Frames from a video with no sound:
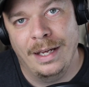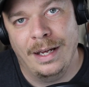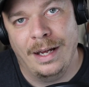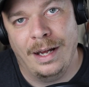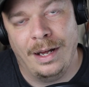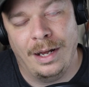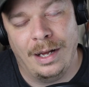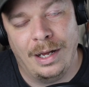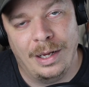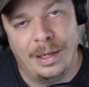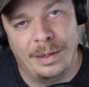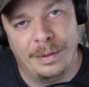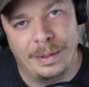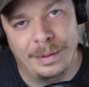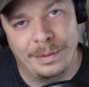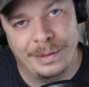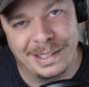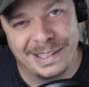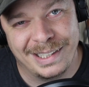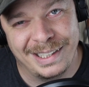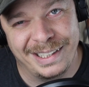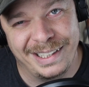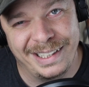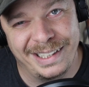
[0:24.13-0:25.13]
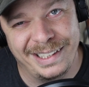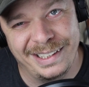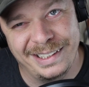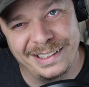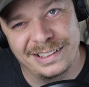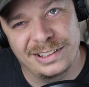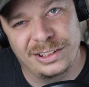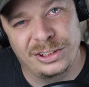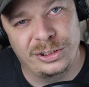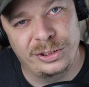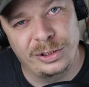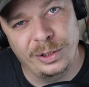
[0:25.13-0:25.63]
I'm not going to get
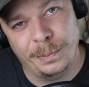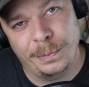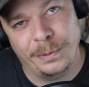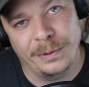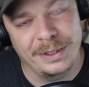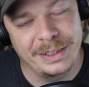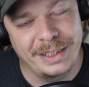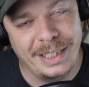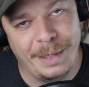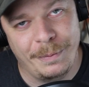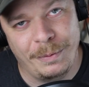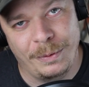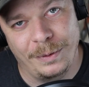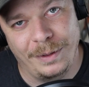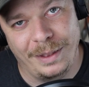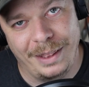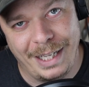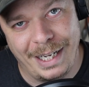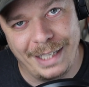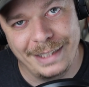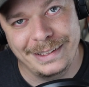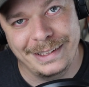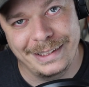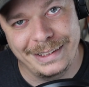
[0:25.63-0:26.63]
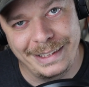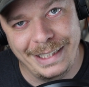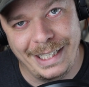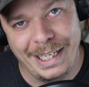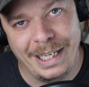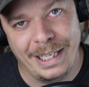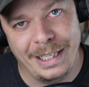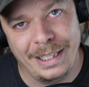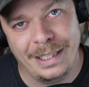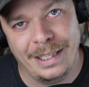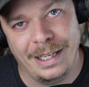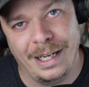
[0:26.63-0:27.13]
super in-depth with that
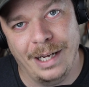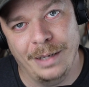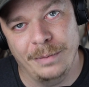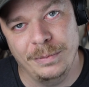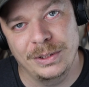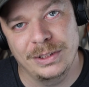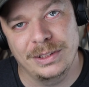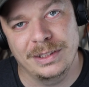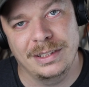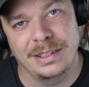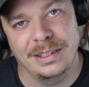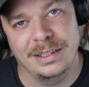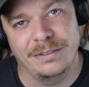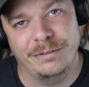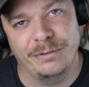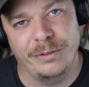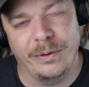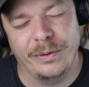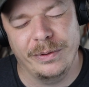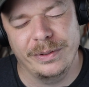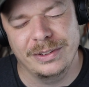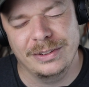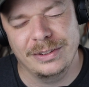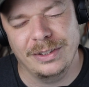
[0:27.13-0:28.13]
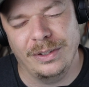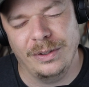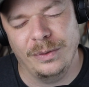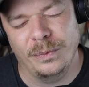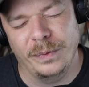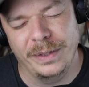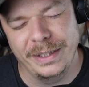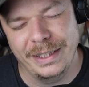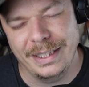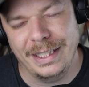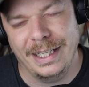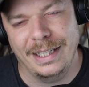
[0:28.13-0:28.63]
today. I'm just going to focus on
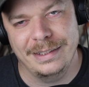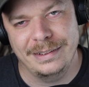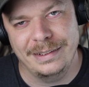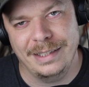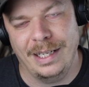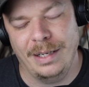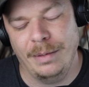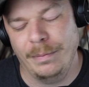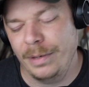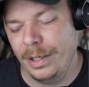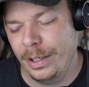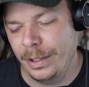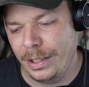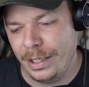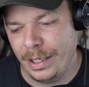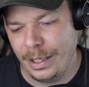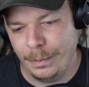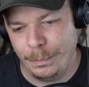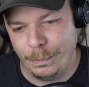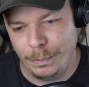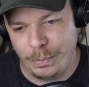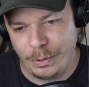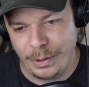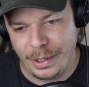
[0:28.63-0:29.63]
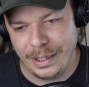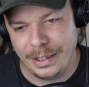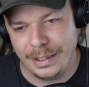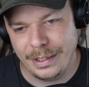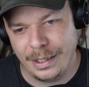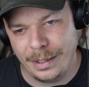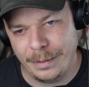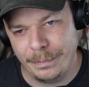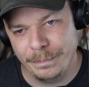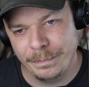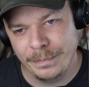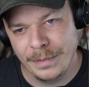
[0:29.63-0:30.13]
one thing at a time. I'm going to kind of break
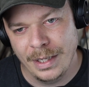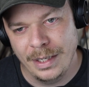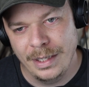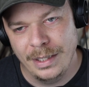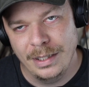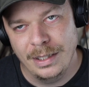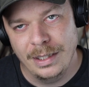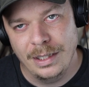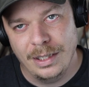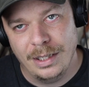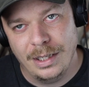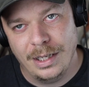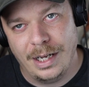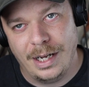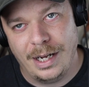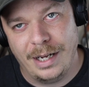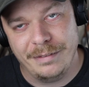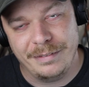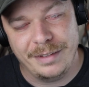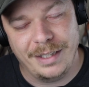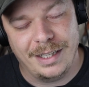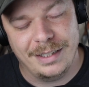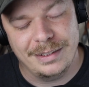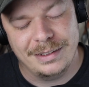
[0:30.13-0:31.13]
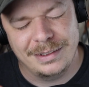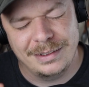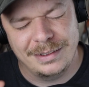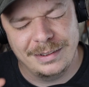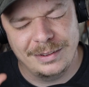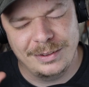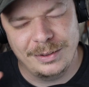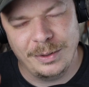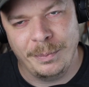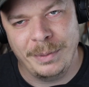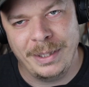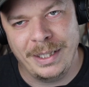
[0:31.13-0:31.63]
up. I've got
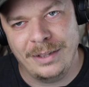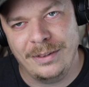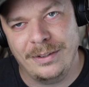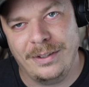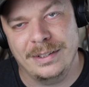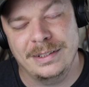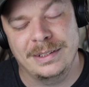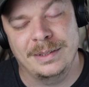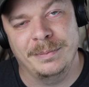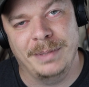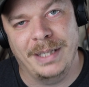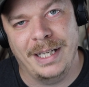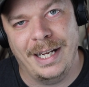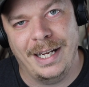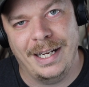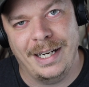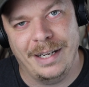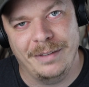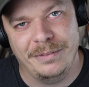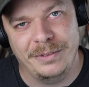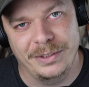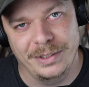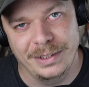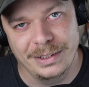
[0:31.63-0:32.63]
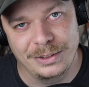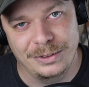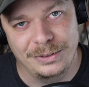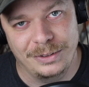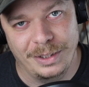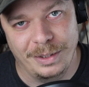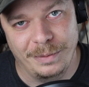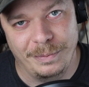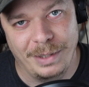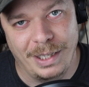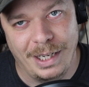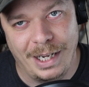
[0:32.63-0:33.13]
so many thoughts in my head after this
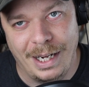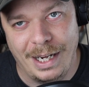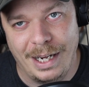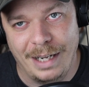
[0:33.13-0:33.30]
trip.